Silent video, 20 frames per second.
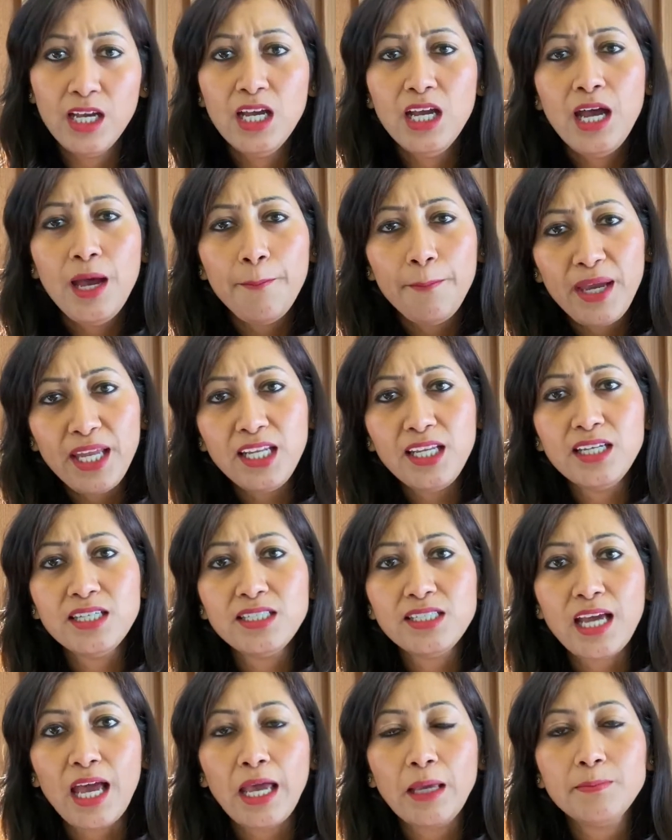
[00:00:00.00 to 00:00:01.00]
Many a
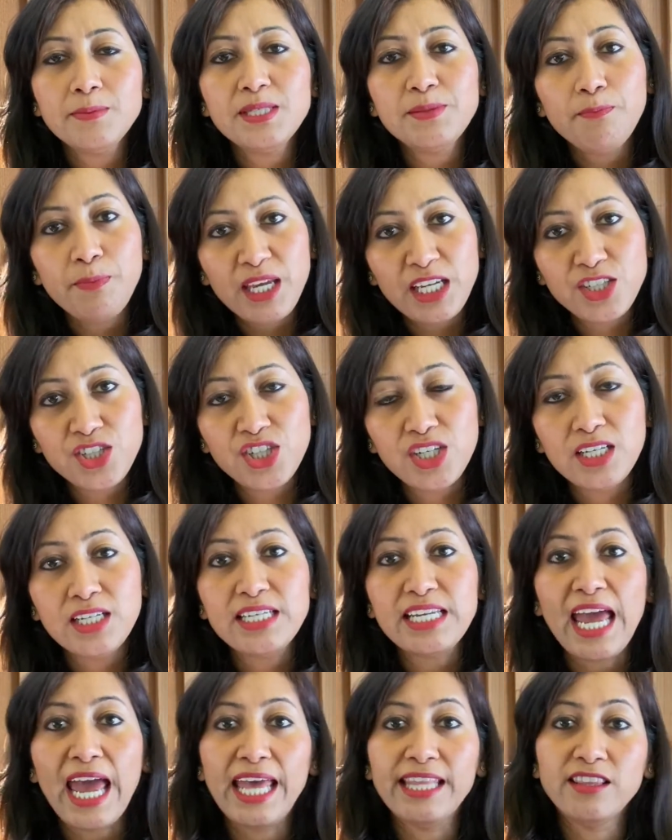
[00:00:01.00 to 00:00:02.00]
times,
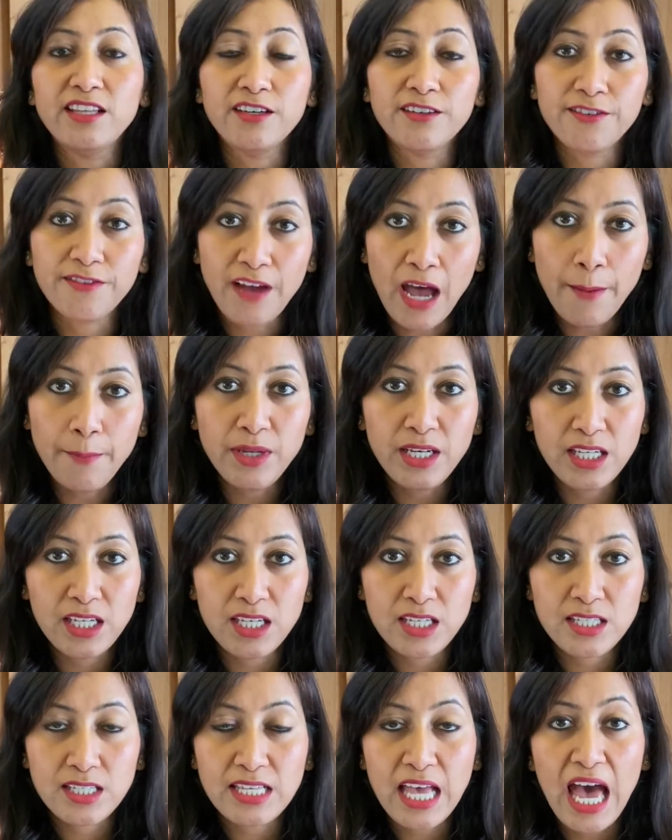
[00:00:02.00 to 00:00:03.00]
patient and their
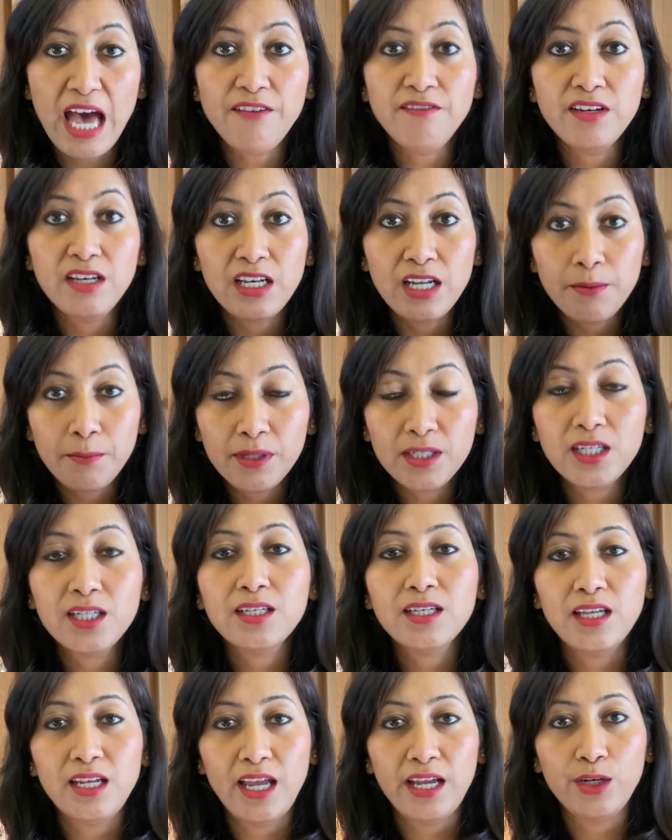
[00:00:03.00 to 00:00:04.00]
families have
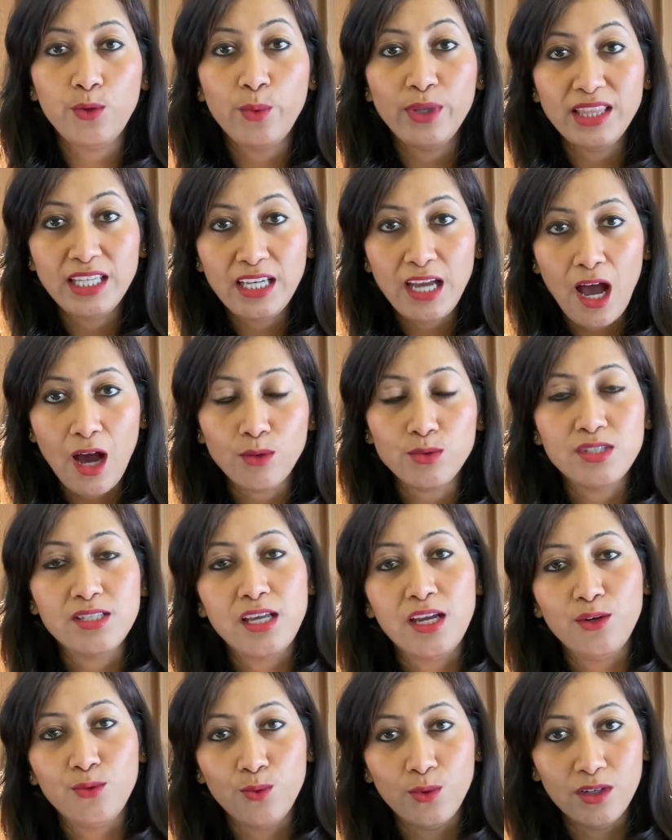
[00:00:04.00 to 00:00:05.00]
limited connect with the
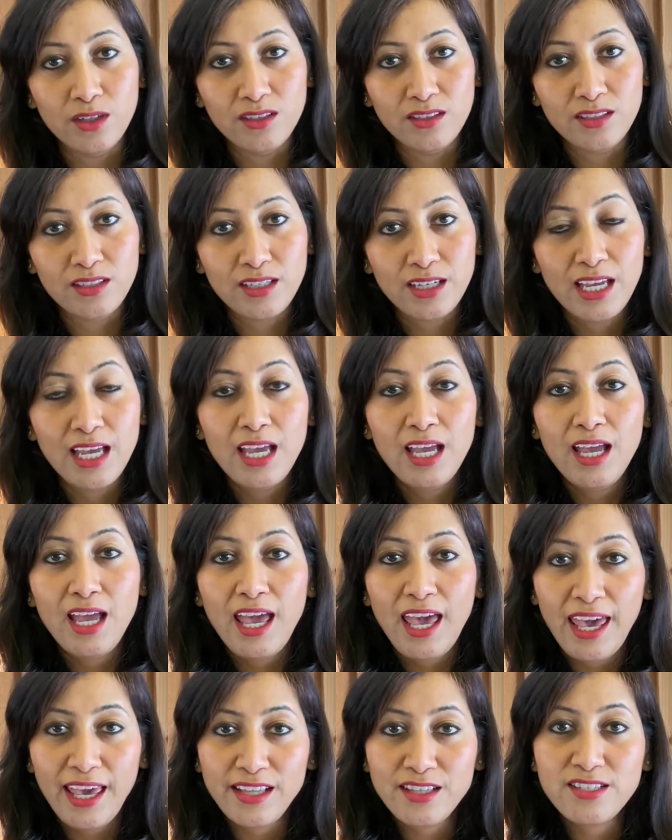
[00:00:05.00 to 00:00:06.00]
outside world.
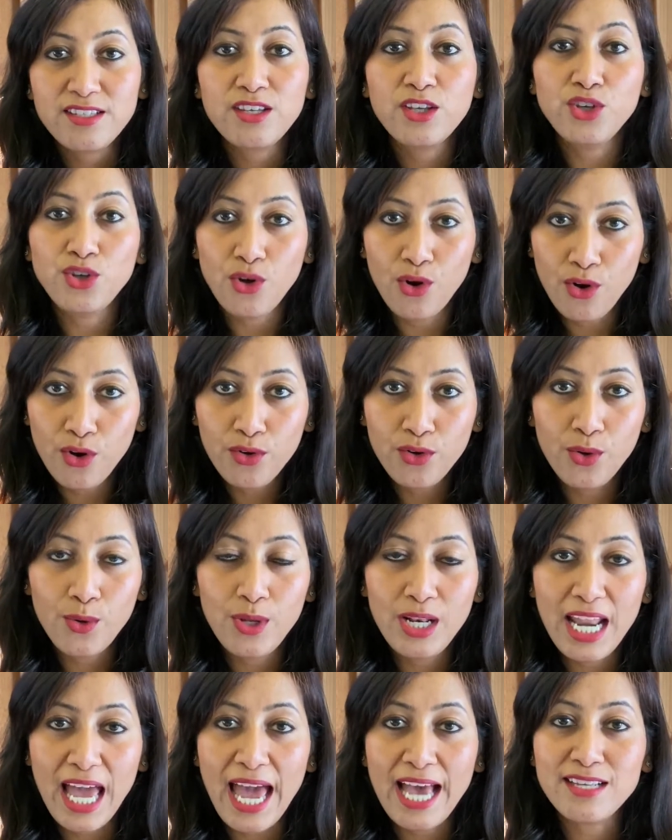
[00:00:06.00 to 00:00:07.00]
Hence, your
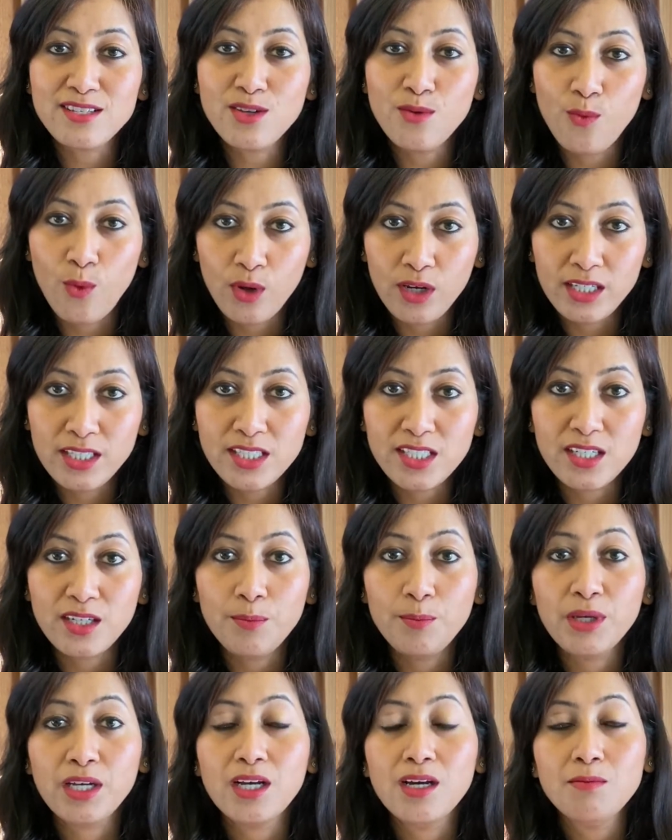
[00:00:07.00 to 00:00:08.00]
role as a volunteer
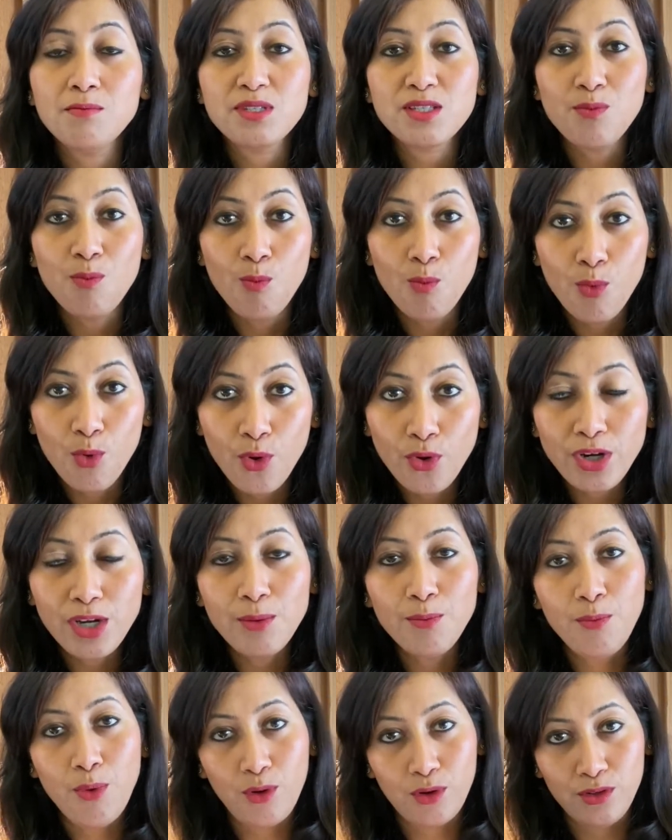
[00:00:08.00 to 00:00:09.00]
becomes more
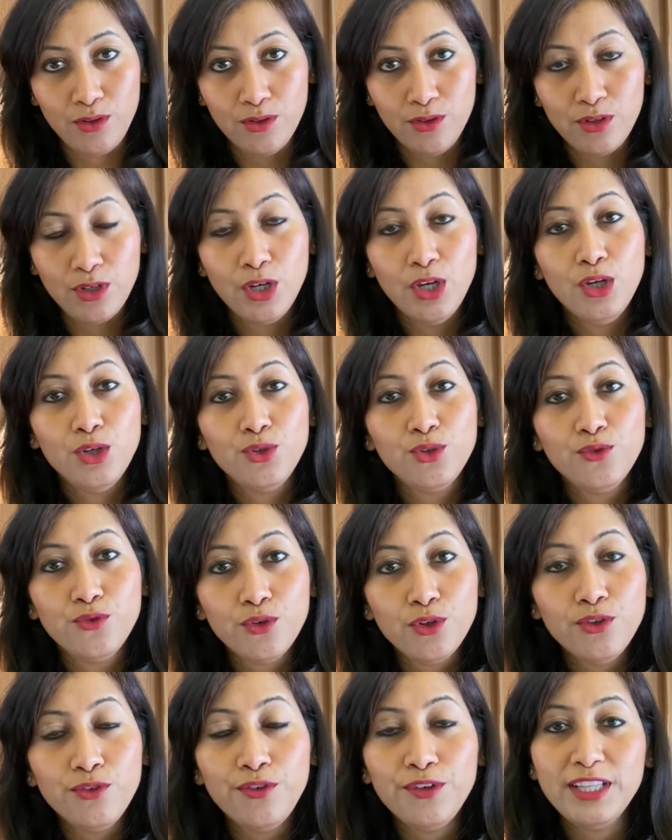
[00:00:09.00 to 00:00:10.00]
important to
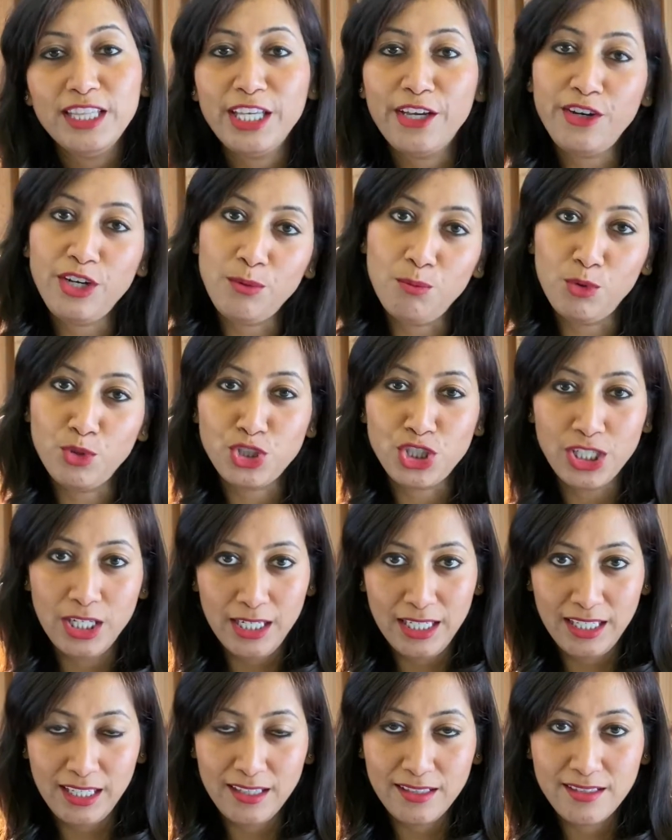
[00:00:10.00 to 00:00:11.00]
fulfill their emotional
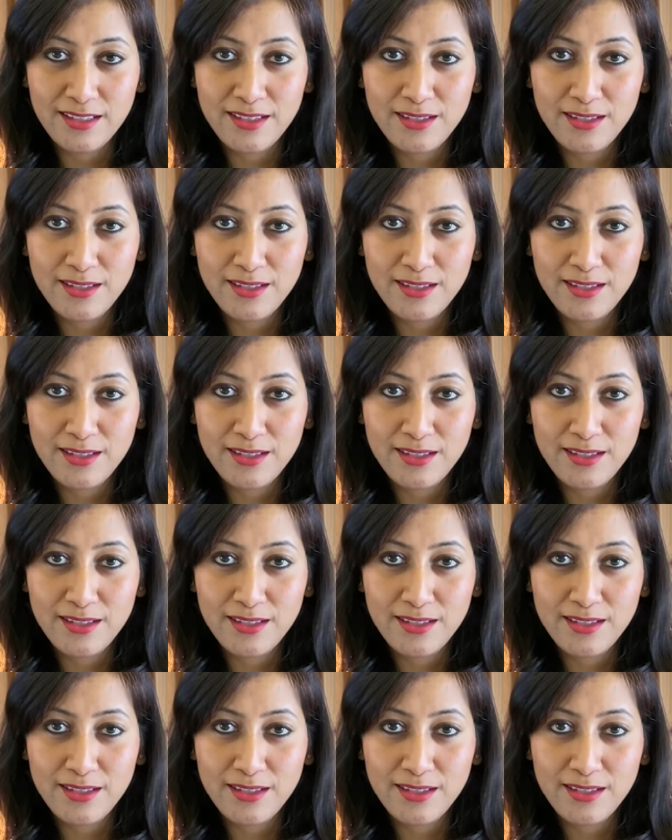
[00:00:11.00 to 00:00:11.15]
needs.